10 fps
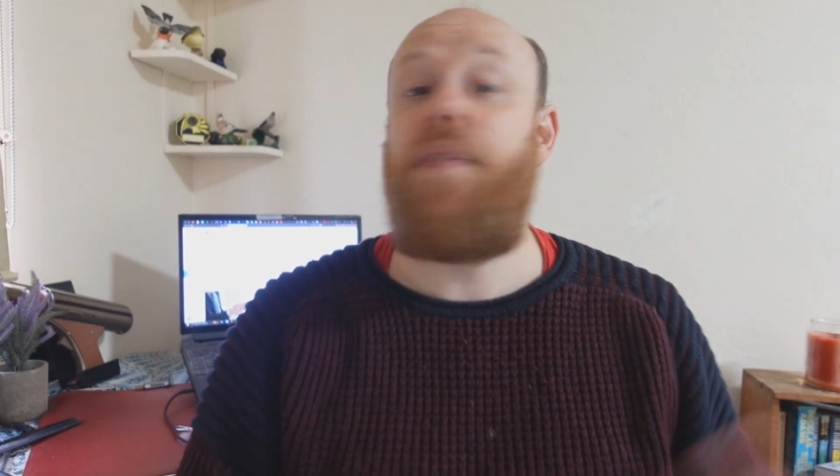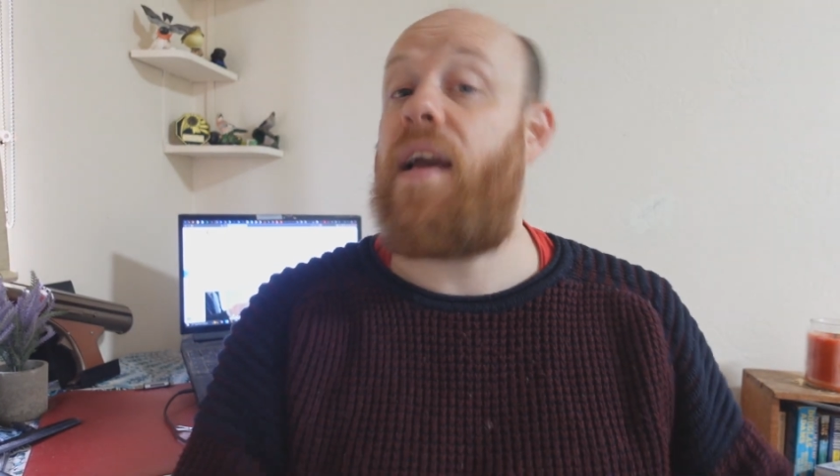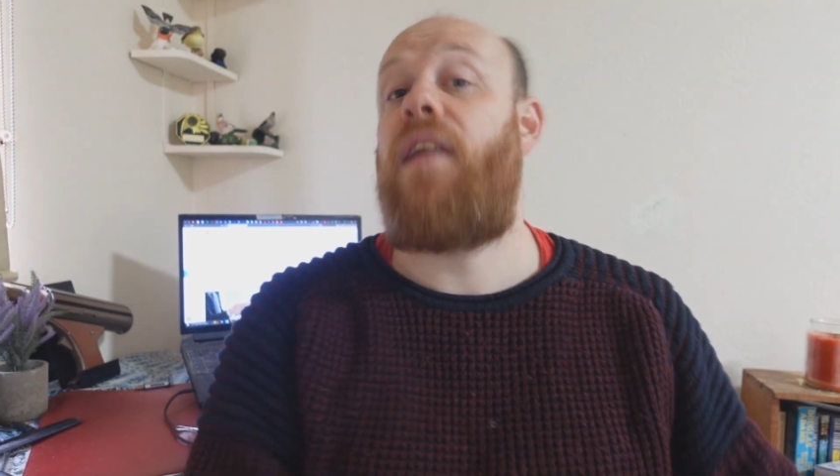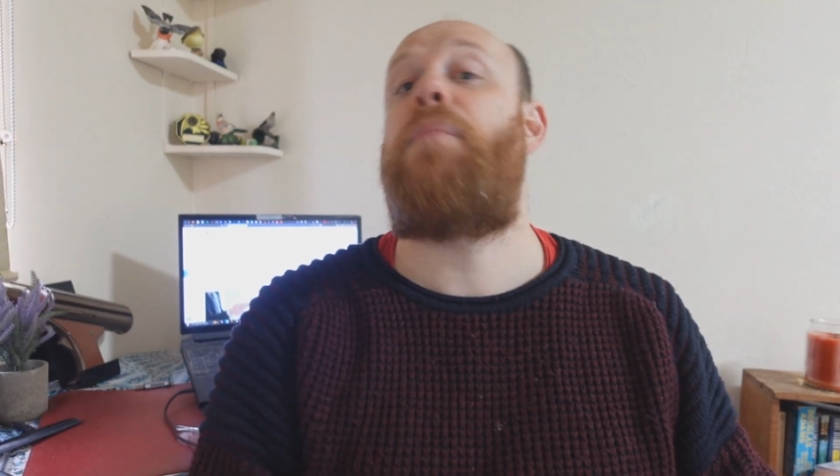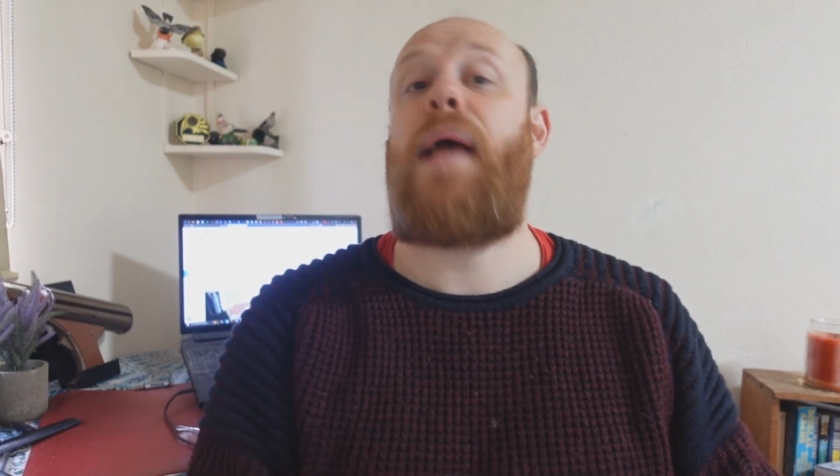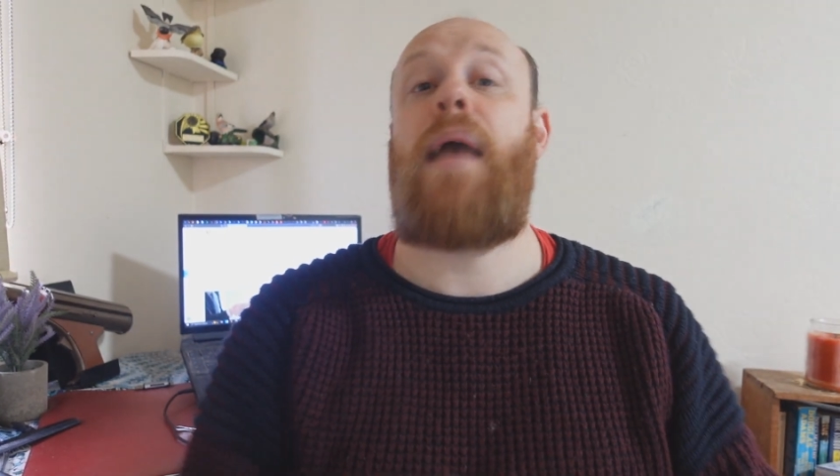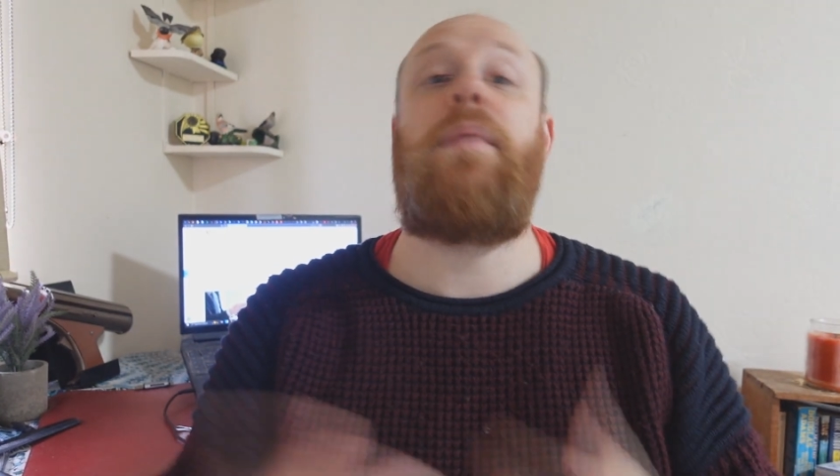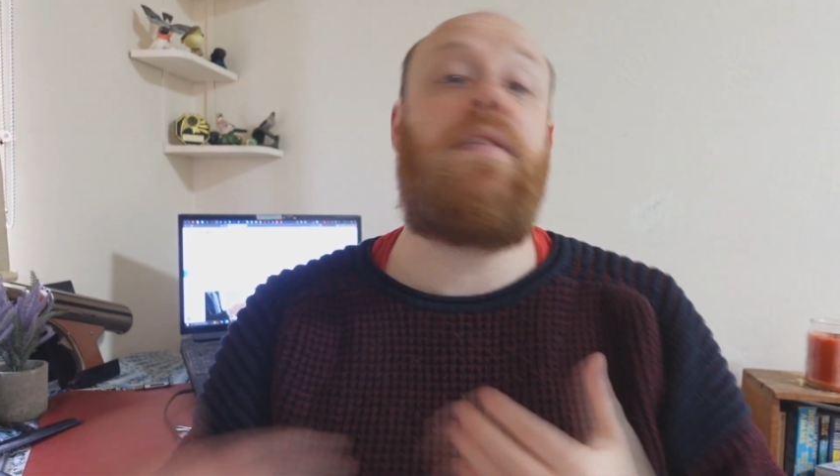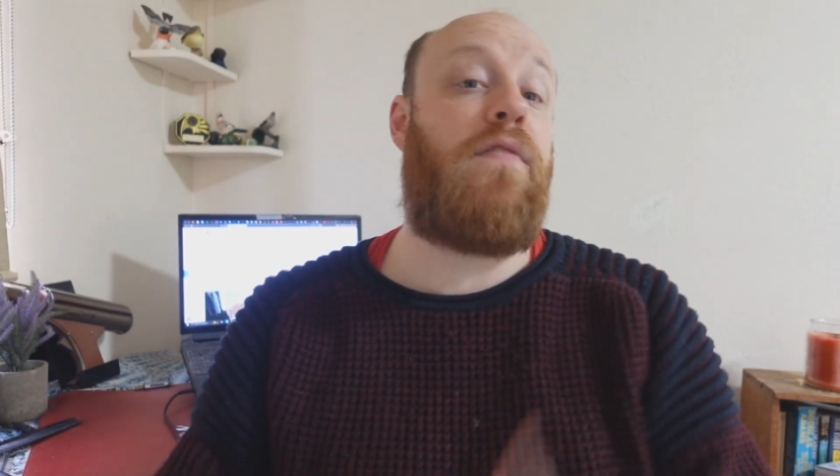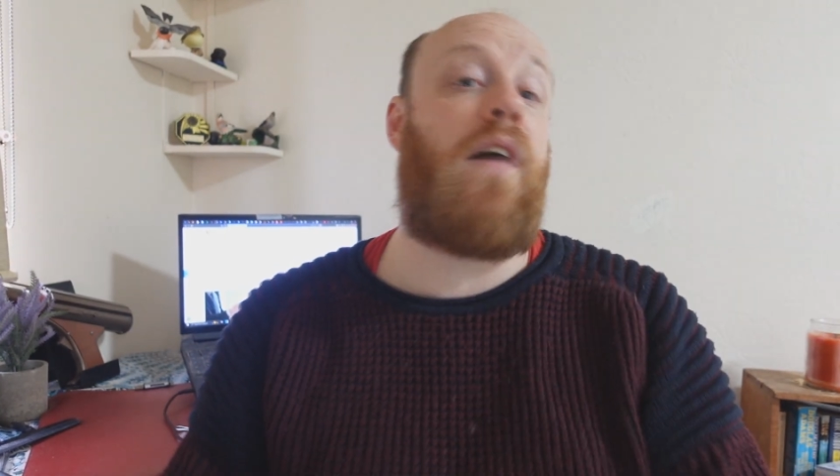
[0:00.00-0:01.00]
They're going to be
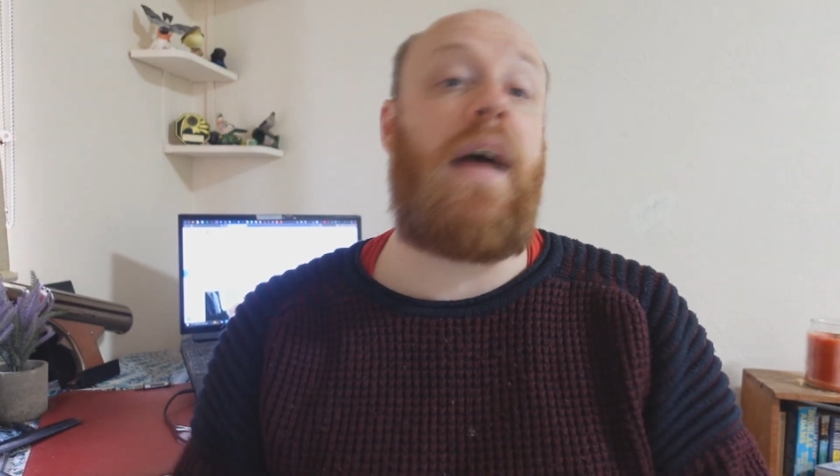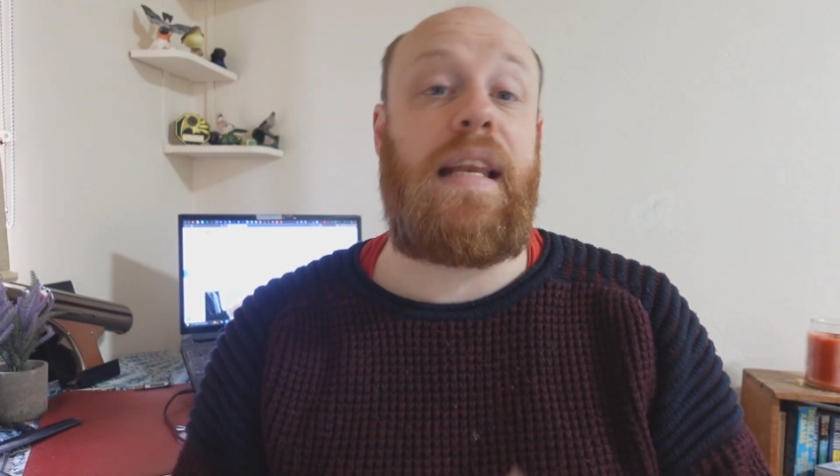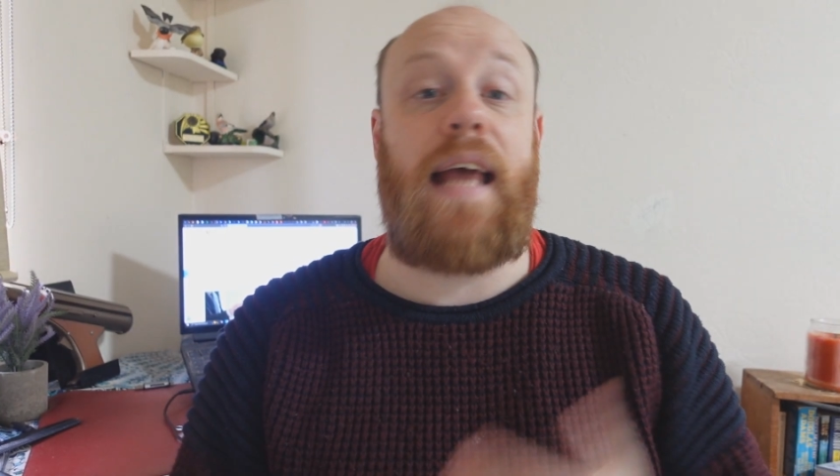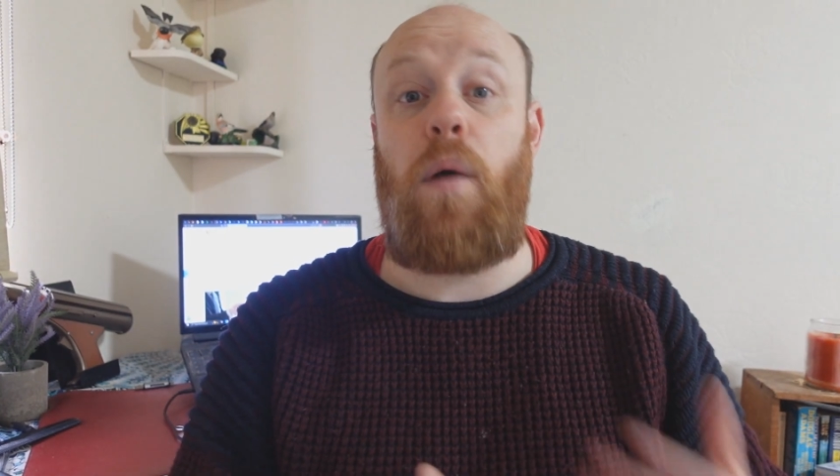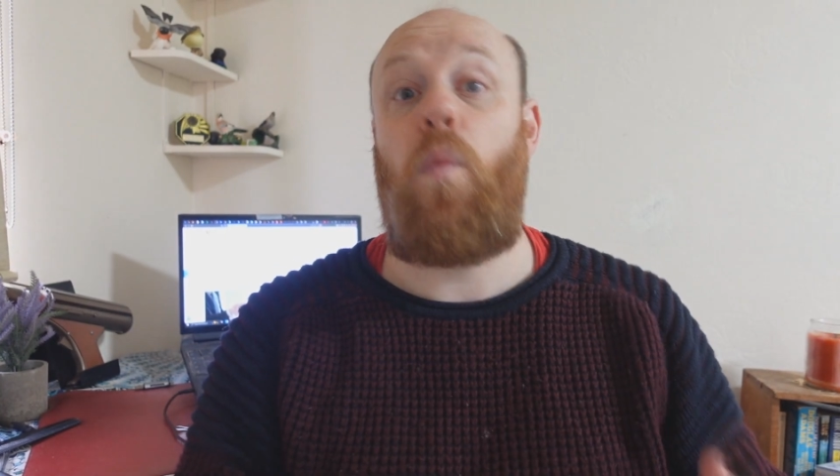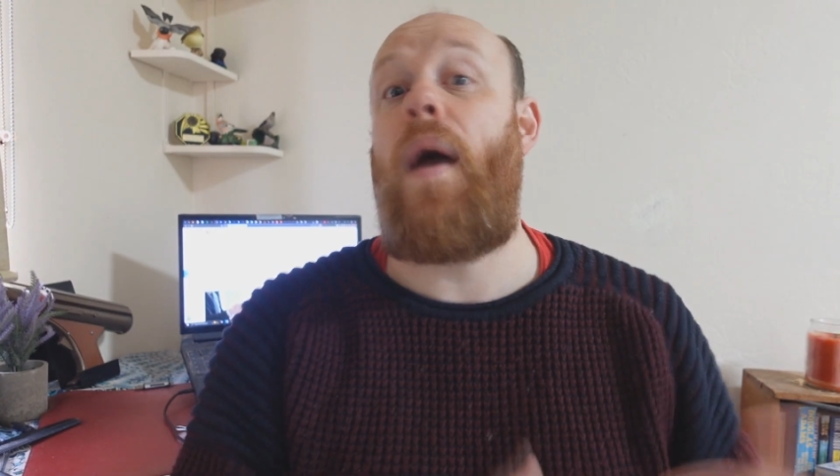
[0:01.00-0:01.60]
able to find out